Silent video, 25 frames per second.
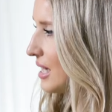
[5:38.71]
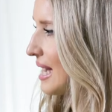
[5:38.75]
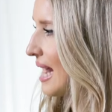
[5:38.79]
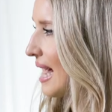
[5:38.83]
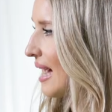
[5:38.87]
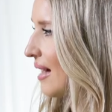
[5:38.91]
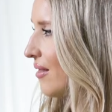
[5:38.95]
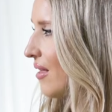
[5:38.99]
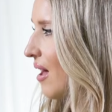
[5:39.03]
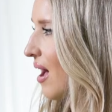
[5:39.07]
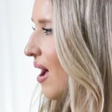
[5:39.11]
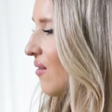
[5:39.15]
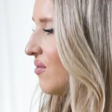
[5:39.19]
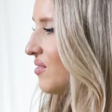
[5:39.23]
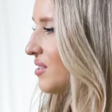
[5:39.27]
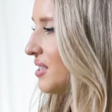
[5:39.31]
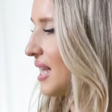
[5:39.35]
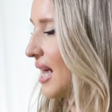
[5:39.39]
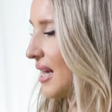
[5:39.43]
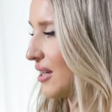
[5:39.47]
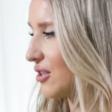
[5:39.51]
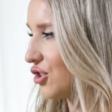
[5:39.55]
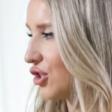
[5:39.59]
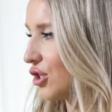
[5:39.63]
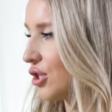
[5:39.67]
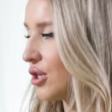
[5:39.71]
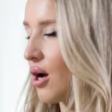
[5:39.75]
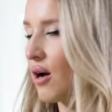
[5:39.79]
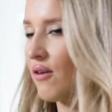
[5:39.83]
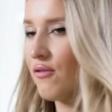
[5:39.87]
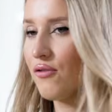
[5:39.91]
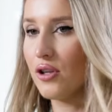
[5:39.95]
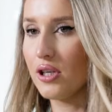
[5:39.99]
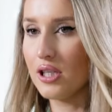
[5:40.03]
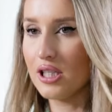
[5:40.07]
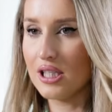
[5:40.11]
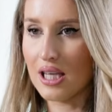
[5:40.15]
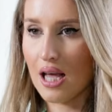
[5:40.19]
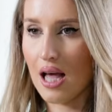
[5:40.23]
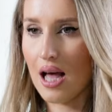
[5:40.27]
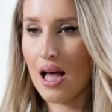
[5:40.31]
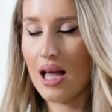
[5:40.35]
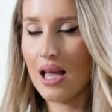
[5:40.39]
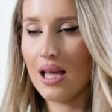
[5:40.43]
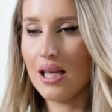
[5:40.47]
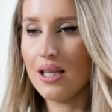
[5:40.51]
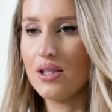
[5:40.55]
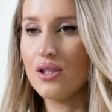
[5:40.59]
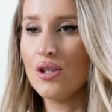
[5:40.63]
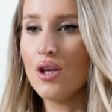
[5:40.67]
now that I've sectioned off the
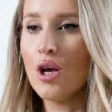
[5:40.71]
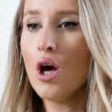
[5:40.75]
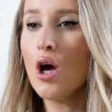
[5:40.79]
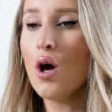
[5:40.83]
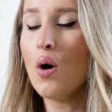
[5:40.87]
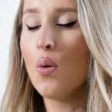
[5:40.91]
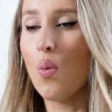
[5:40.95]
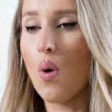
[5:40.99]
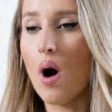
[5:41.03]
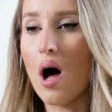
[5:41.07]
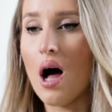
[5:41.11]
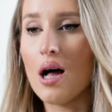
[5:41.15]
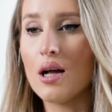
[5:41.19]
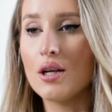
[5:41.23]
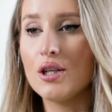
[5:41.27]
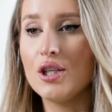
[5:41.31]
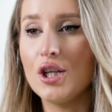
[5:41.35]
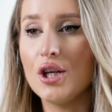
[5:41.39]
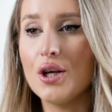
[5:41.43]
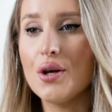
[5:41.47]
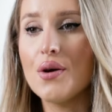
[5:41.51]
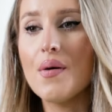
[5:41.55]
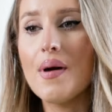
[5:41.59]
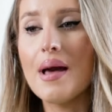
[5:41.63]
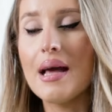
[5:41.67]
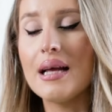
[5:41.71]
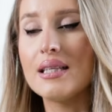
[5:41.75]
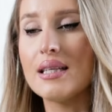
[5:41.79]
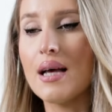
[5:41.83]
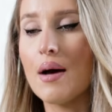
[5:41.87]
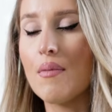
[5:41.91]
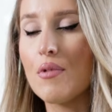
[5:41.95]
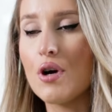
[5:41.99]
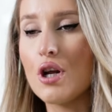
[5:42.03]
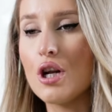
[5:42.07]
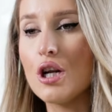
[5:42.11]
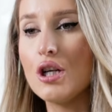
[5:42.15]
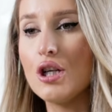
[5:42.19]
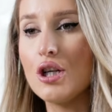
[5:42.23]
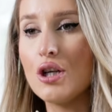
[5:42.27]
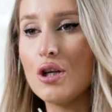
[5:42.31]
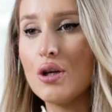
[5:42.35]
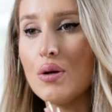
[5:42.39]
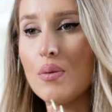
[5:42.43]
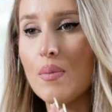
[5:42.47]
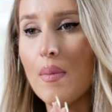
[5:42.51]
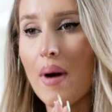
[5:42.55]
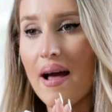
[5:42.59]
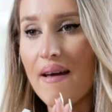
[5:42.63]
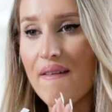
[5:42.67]
sides, what I'll do is I'm going to
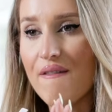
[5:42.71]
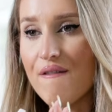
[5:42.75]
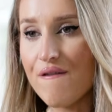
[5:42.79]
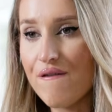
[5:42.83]
do my